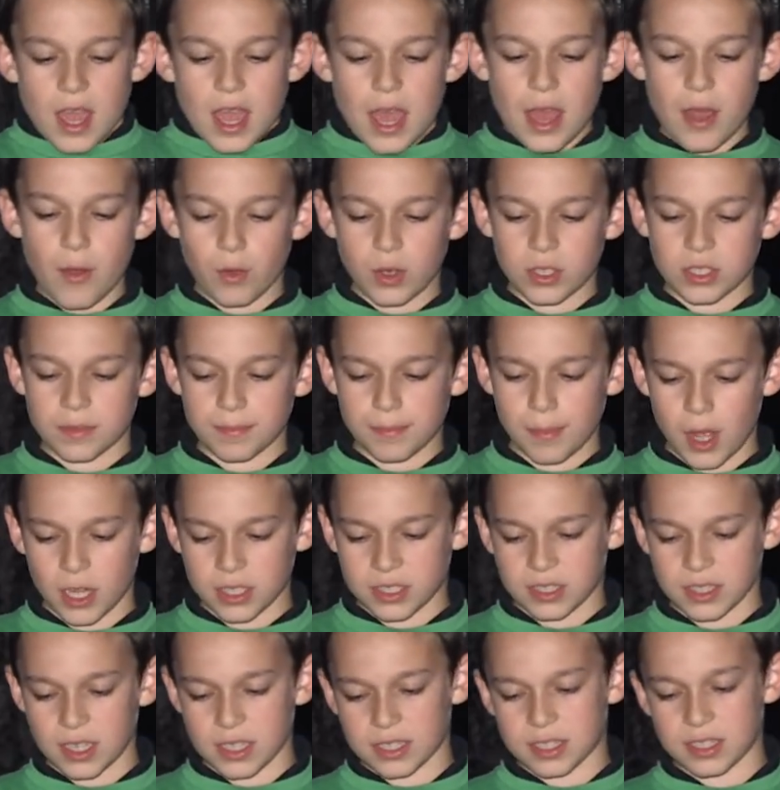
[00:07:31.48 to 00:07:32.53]
It was
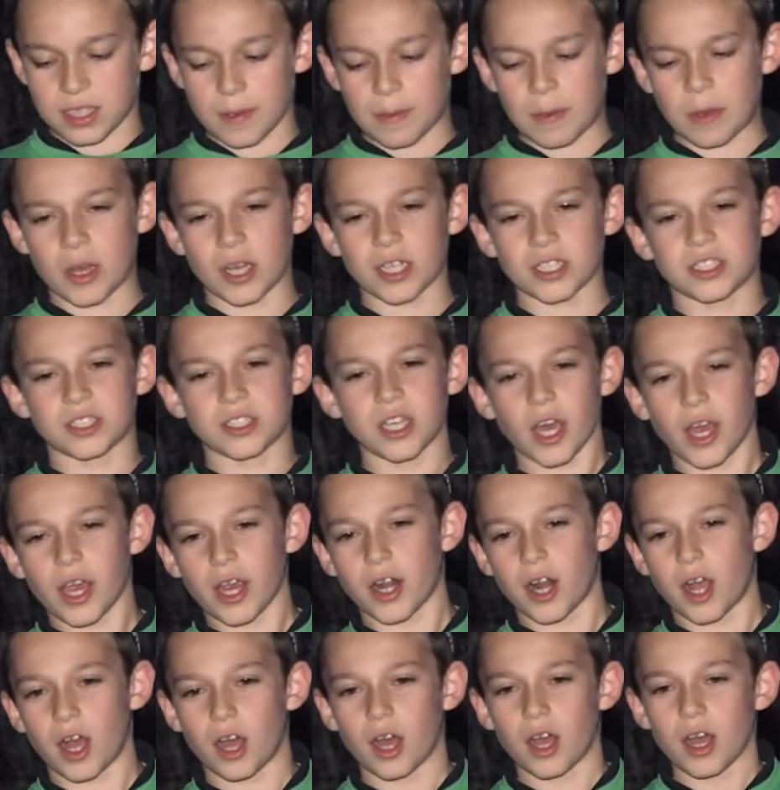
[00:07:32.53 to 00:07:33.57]
Matzei Simchas
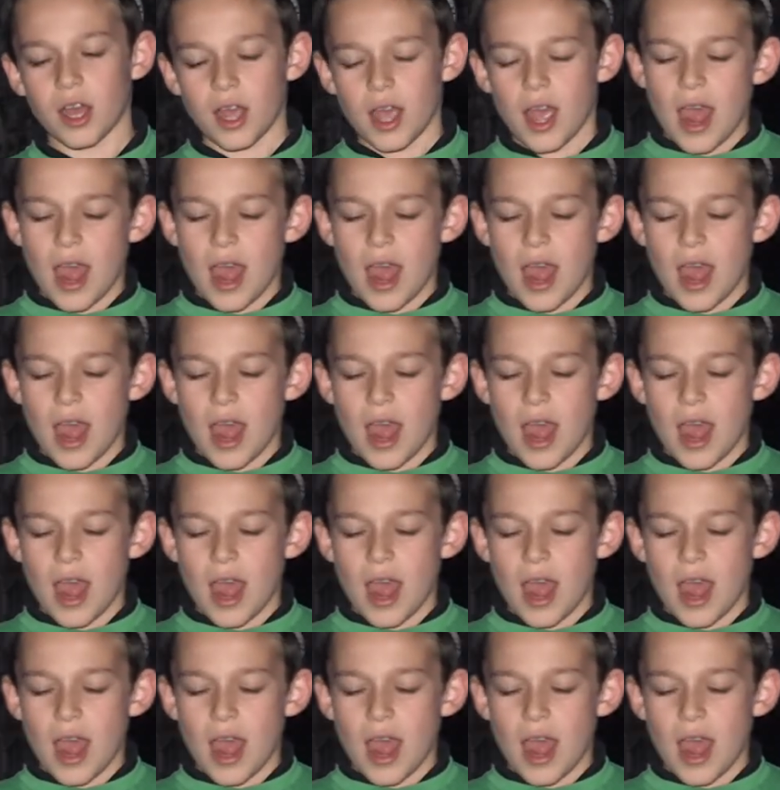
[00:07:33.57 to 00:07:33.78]
Torah,